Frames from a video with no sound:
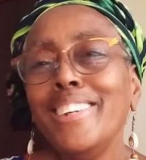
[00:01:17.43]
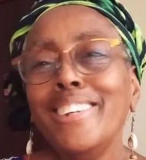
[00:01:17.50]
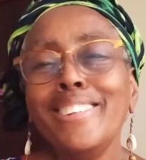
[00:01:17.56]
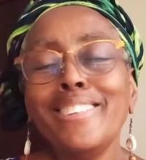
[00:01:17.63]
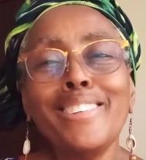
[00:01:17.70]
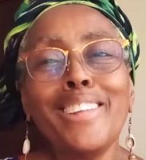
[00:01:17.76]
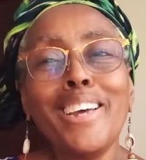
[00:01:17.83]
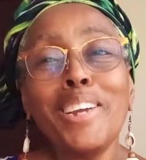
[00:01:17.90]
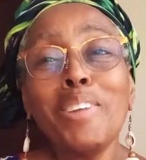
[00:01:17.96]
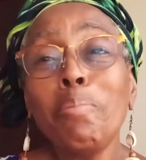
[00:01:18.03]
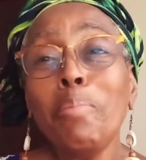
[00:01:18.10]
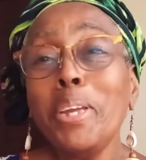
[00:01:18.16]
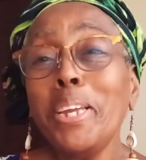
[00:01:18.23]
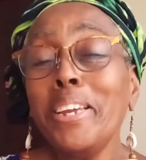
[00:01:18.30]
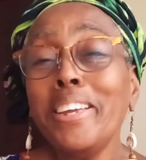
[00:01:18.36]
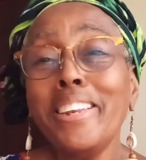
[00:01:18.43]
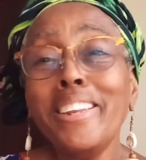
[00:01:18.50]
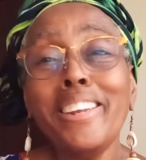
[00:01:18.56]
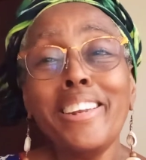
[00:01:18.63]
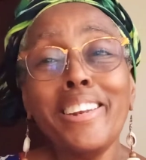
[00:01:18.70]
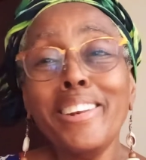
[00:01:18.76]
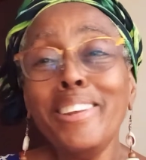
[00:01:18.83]
it's like being
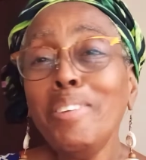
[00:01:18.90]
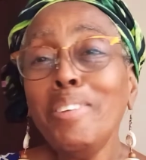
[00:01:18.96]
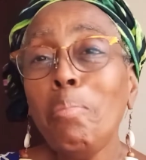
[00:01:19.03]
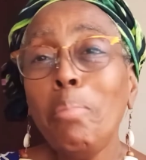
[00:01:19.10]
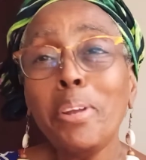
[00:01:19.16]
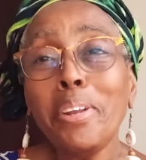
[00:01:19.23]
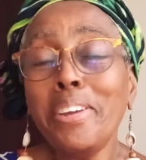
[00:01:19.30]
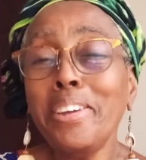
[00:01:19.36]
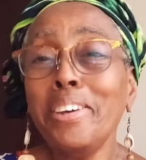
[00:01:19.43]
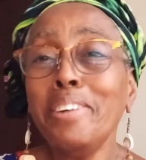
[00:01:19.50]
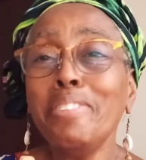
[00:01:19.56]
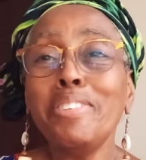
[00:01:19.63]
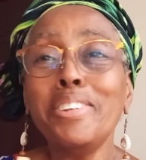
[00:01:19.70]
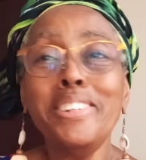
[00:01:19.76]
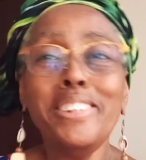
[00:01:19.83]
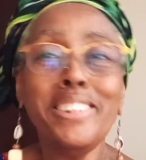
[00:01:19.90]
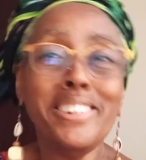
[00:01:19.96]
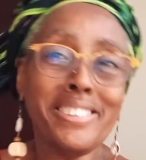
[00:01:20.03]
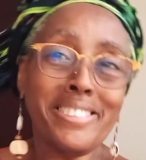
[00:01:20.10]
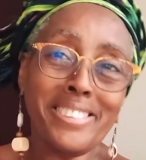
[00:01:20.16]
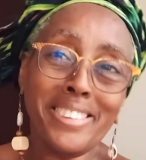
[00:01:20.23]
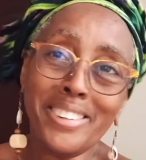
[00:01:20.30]
in a little bit of heaven.
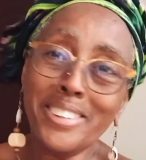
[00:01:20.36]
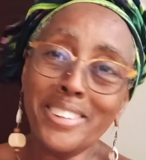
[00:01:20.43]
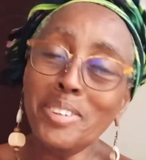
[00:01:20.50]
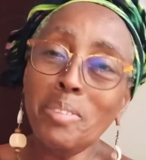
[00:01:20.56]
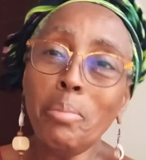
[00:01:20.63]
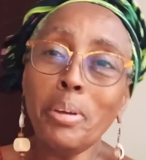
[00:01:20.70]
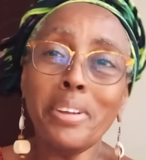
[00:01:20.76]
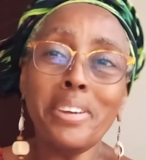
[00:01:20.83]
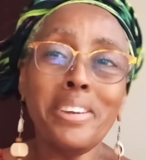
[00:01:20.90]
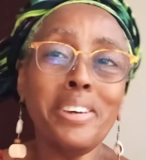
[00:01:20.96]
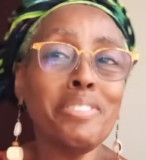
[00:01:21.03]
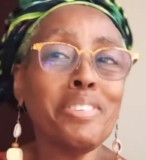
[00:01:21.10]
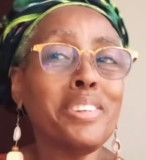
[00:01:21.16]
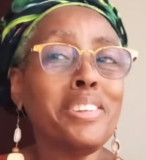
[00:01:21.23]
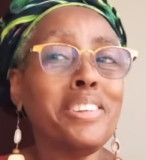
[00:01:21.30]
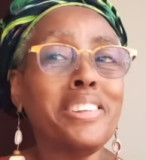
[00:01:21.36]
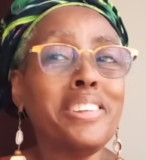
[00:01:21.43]
Yes, a little bit of heaven.